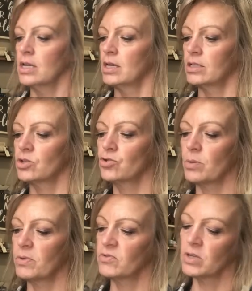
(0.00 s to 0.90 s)
a
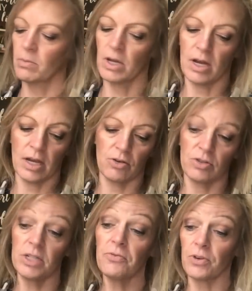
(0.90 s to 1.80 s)
strip of some kind or
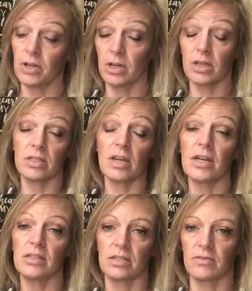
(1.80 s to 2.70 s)
different
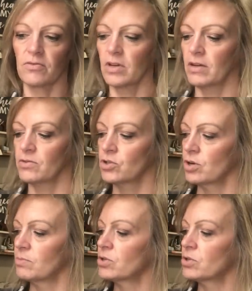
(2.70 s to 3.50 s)
sizes of, of strips.